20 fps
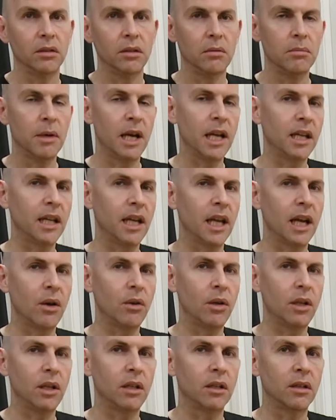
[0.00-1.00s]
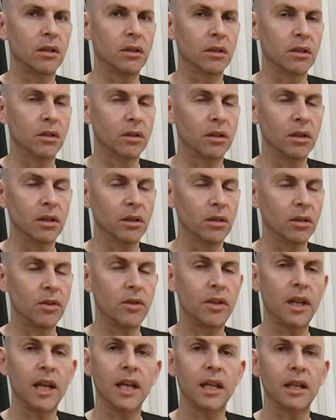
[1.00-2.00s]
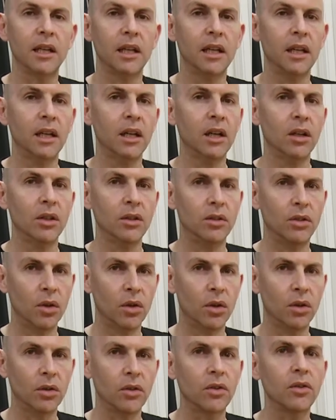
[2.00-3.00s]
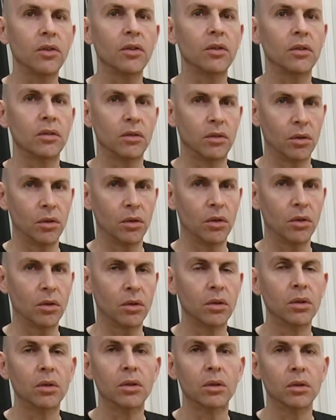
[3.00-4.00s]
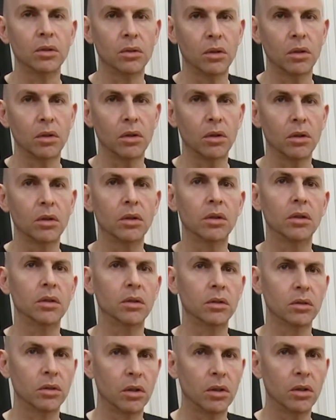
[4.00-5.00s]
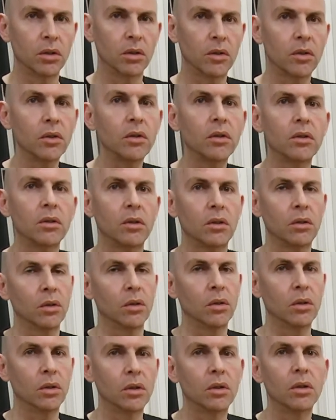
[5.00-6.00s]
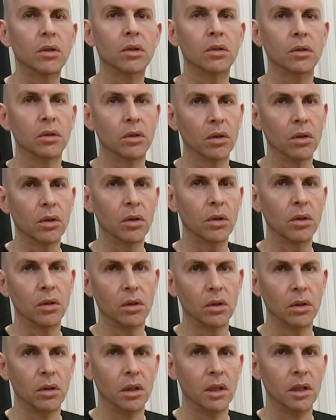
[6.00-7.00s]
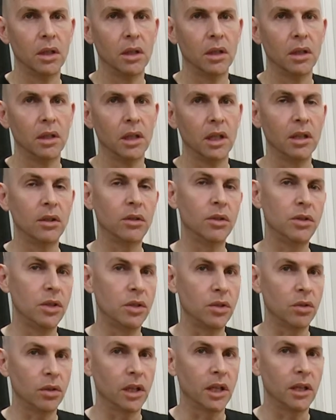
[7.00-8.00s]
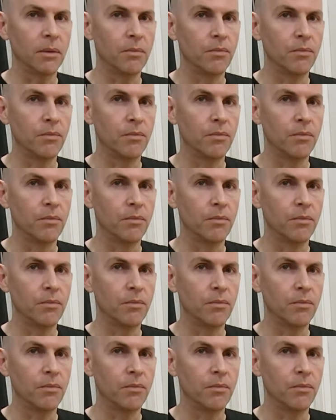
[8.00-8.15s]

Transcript: You might count it or say it don, sit, doko, doko, don, sit, doko, doko in Kuchi Shogun.